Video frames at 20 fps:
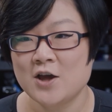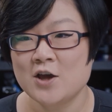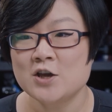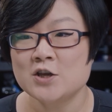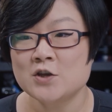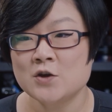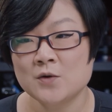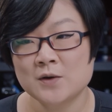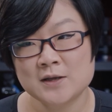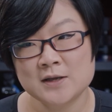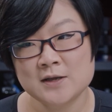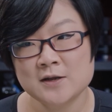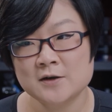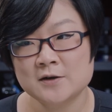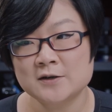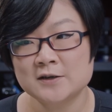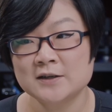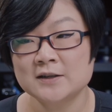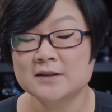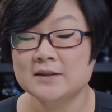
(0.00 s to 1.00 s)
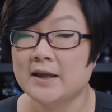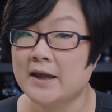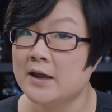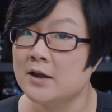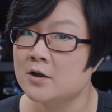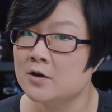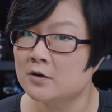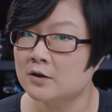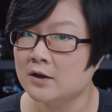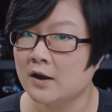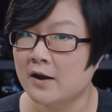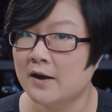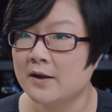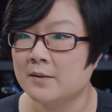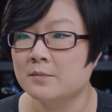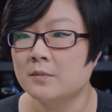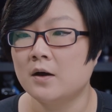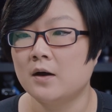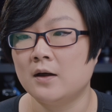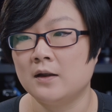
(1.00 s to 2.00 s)
You'll hear take your
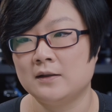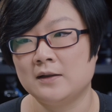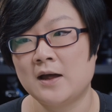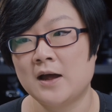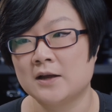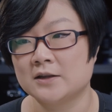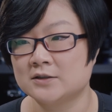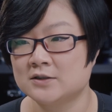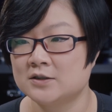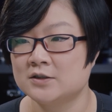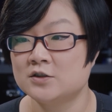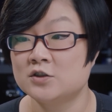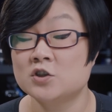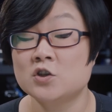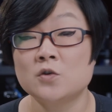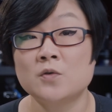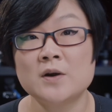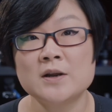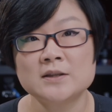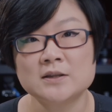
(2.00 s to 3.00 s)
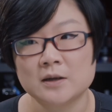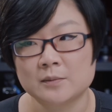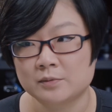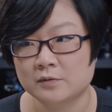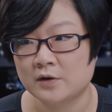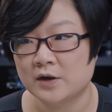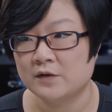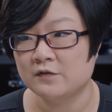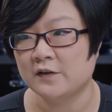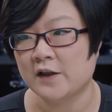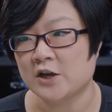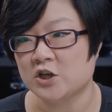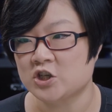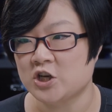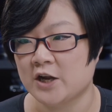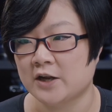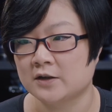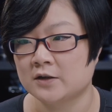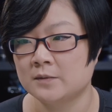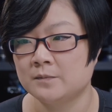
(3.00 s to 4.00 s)
time a lot during the pre-flight
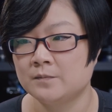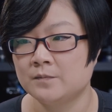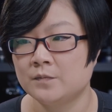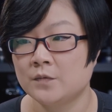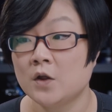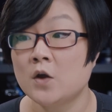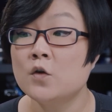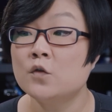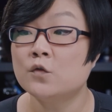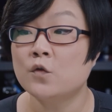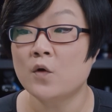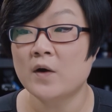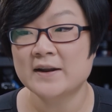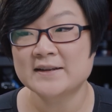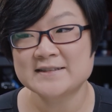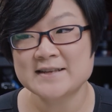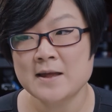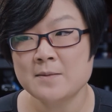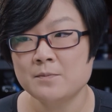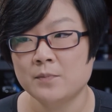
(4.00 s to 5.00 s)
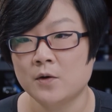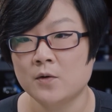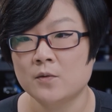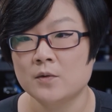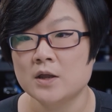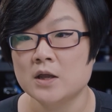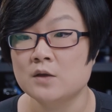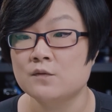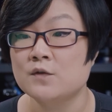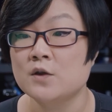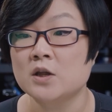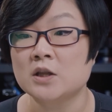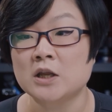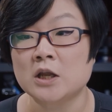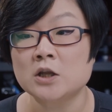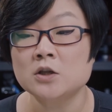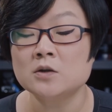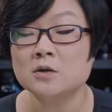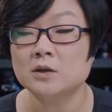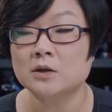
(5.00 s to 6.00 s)
check. For example, if you
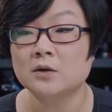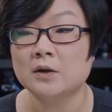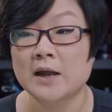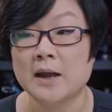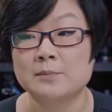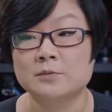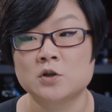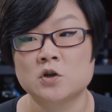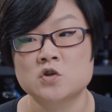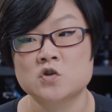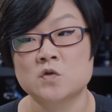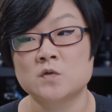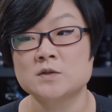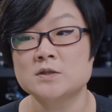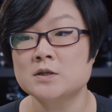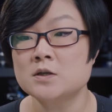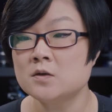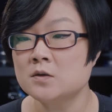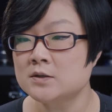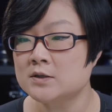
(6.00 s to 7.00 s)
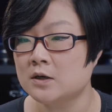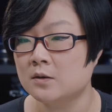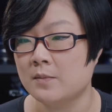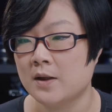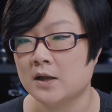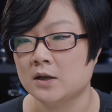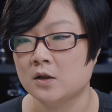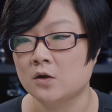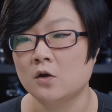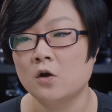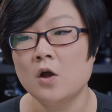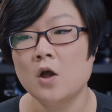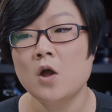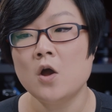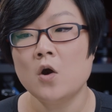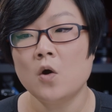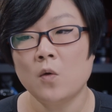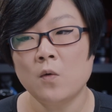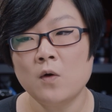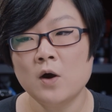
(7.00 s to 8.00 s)
need to look up the drone's user menu
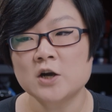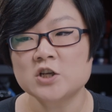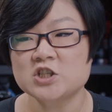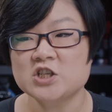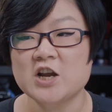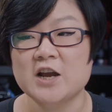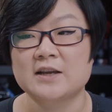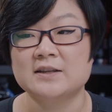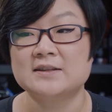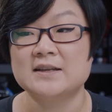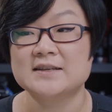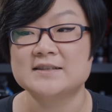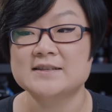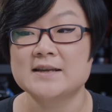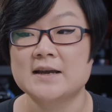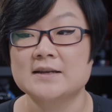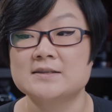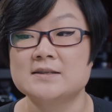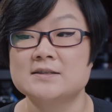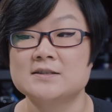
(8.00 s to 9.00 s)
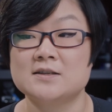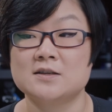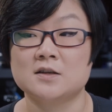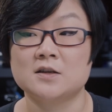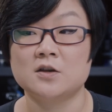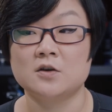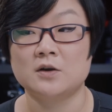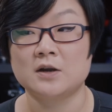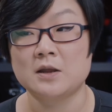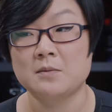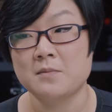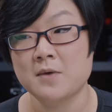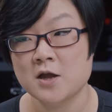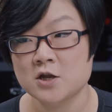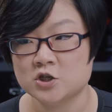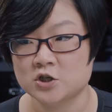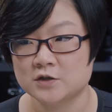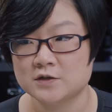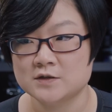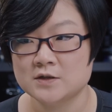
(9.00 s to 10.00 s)
or check the site's security
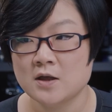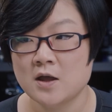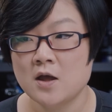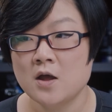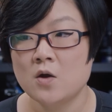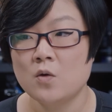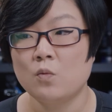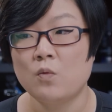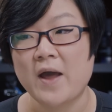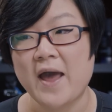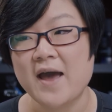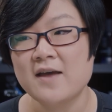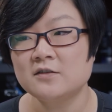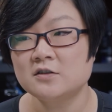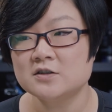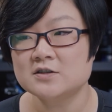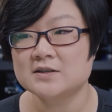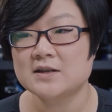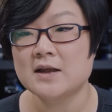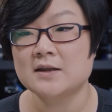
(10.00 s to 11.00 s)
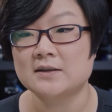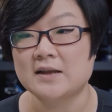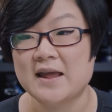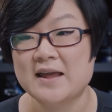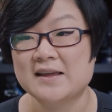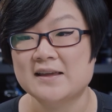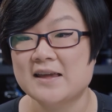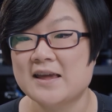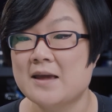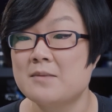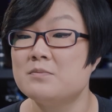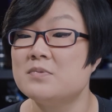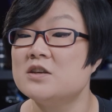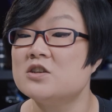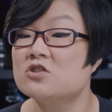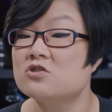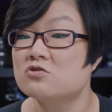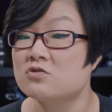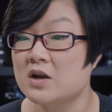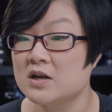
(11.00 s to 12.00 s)
measures, we understand it can be
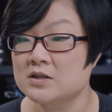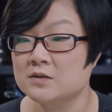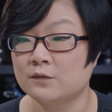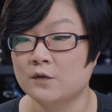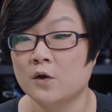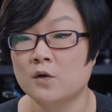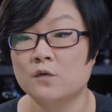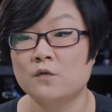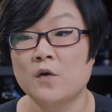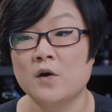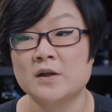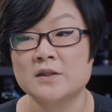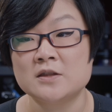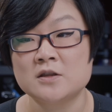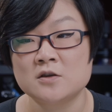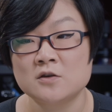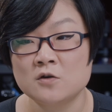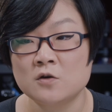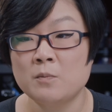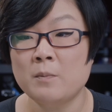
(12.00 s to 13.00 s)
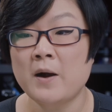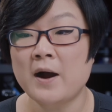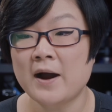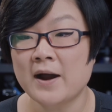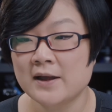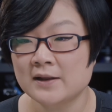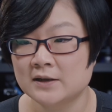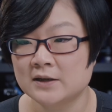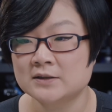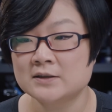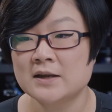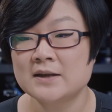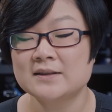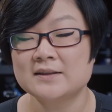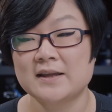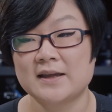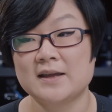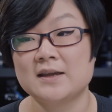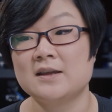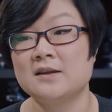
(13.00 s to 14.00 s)
stressful for a new pilot
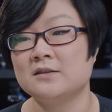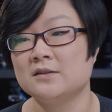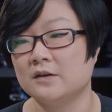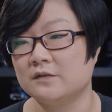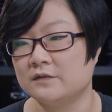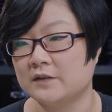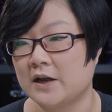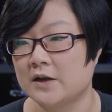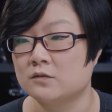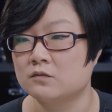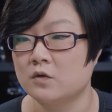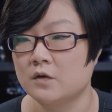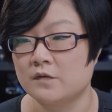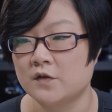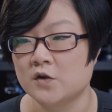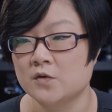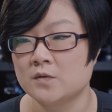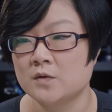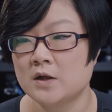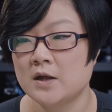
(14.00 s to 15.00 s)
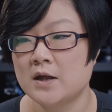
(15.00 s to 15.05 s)
taking the flight review.